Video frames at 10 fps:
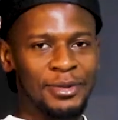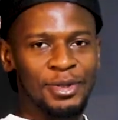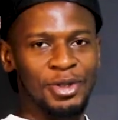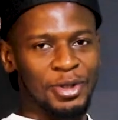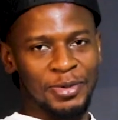
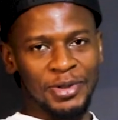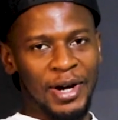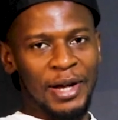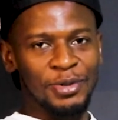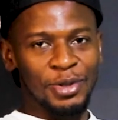to
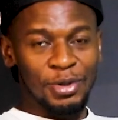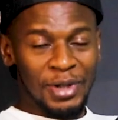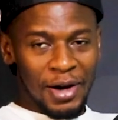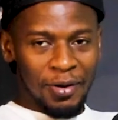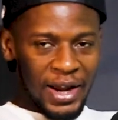subscribe. So do
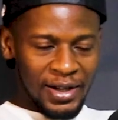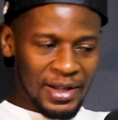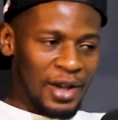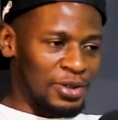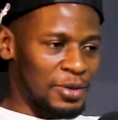that right
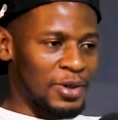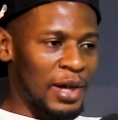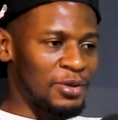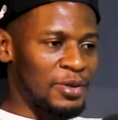now. Subscribe to the